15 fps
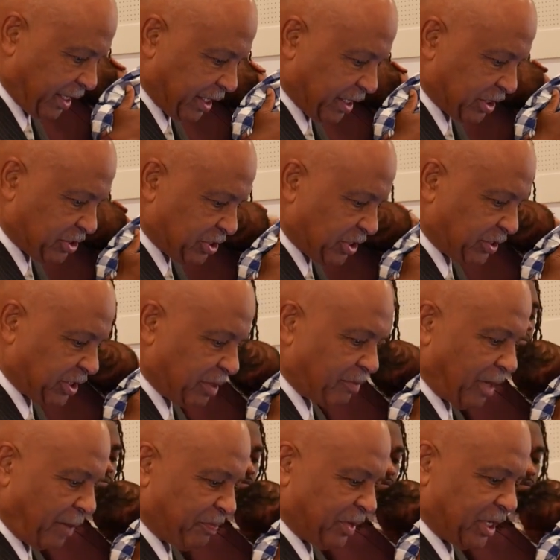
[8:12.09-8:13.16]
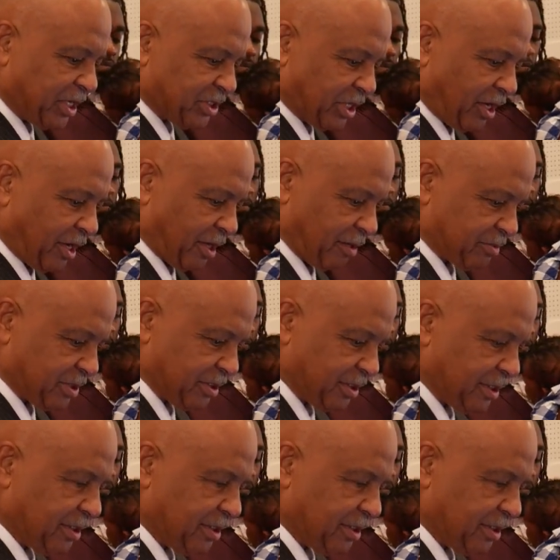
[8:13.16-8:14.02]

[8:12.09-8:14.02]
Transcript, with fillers: And he took them up in his arms.